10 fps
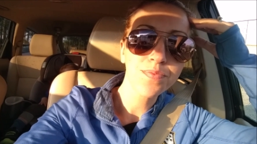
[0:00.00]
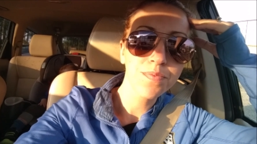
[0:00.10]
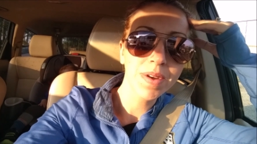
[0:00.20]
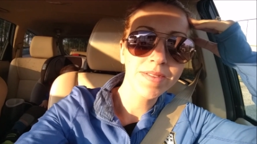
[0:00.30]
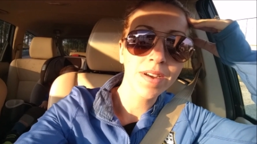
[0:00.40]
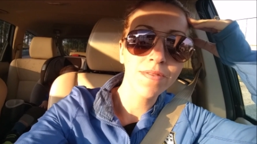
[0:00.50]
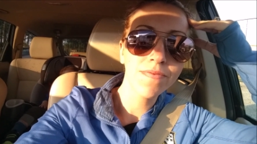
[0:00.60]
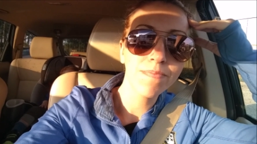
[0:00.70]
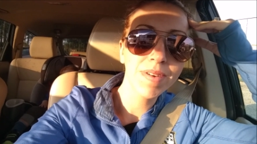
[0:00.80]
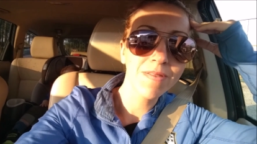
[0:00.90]
myself.
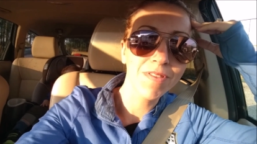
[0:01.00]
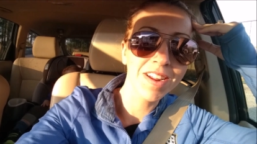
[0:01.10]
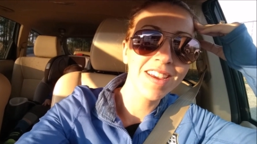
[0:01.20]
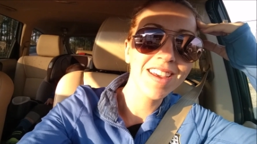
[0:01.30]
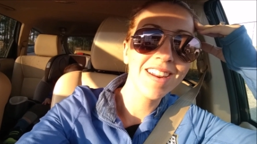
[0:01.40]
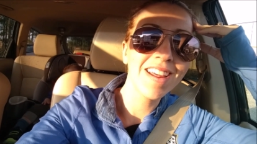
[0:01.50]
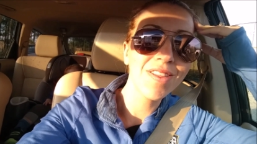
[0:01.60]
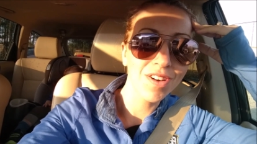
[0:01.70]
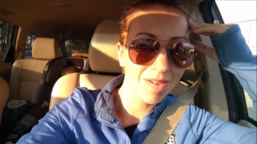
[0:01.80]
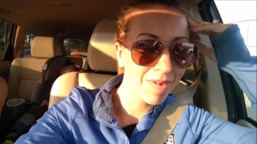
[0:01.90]
But we're going to get
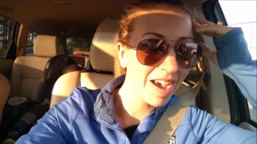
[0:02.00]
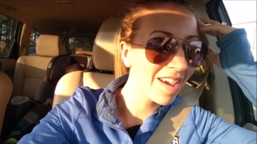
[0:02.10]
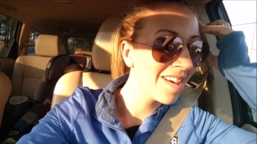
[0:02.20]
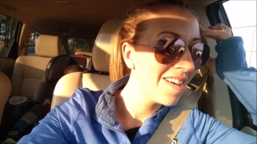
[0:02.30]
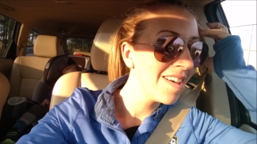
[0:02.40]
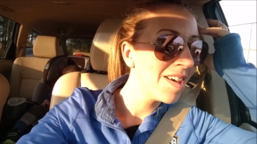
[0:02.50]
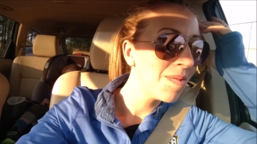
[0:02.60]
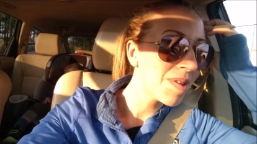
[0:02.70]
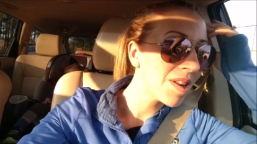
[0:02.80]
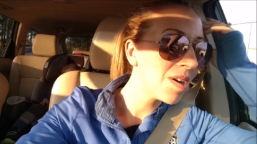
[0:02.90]
another goodbye.
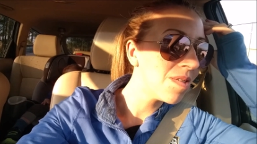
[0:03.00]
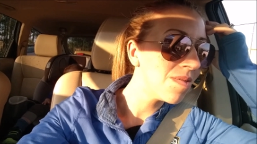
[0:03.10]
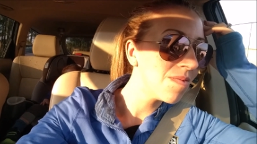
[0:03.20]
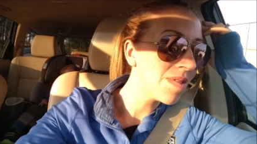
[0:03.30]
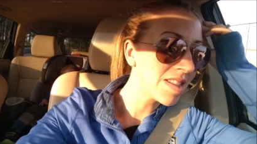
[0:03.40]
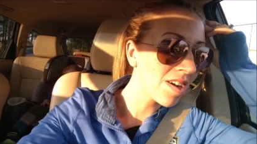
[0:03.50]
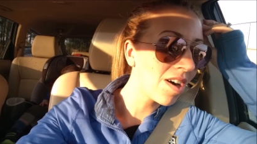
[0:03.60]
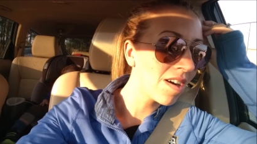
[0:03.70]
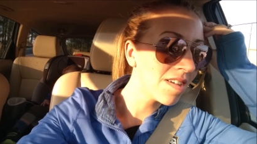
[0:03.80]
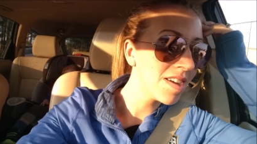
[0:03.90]
But you know what's
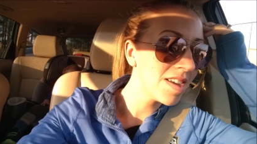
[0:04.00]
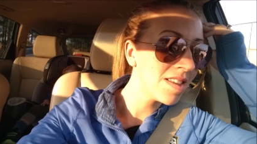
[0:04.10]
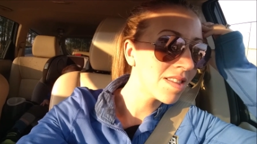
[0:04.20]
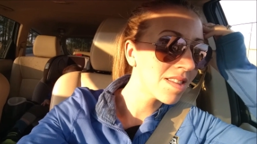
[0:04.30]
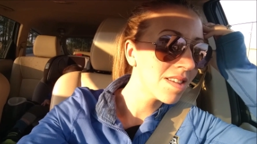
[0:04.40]
hard is